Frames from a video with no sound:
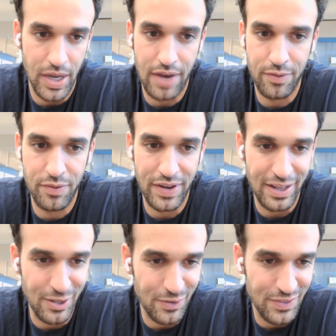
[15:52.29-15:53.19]
we've had
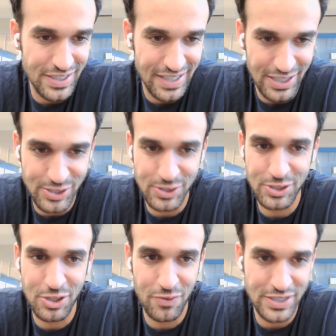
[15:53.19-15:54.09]
a lot of
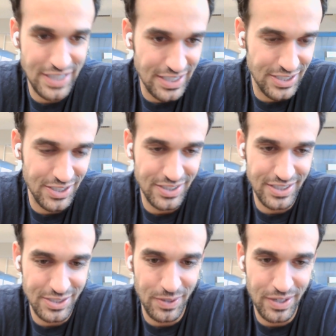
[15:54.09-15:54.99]
discussions,
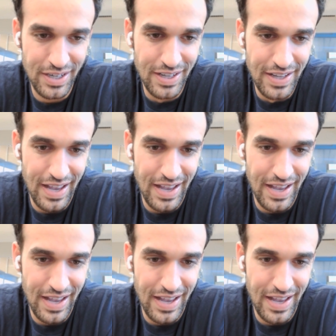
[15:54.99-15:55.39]
conversations, and so on.